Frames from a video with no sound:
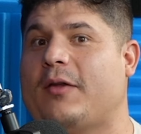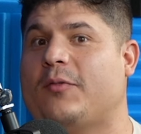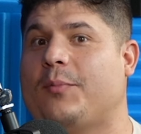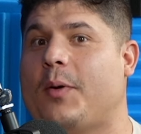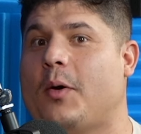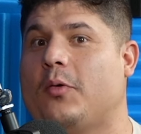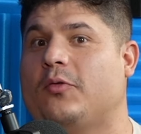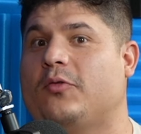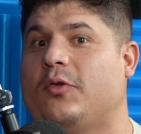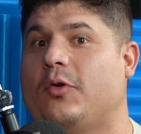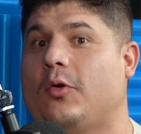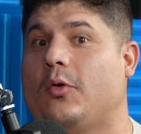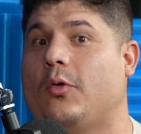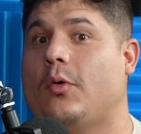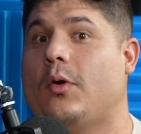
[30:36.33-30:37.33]
opposed
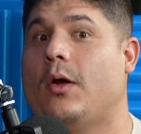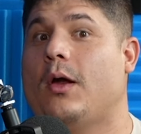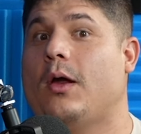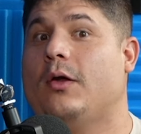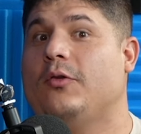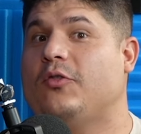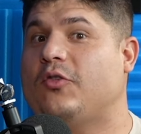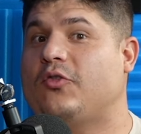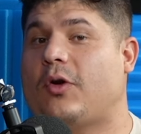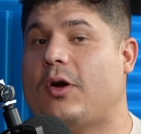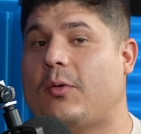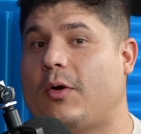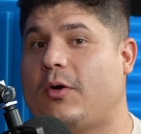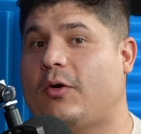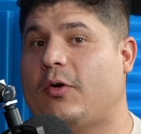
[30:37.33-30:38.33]
to just trying
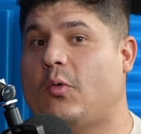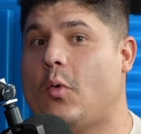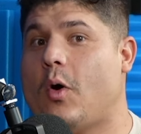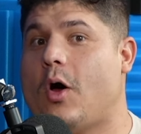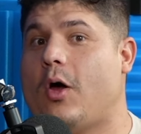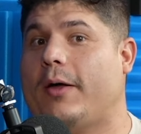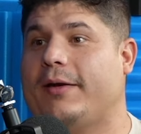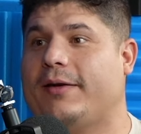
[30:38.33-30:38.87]
to run into wall and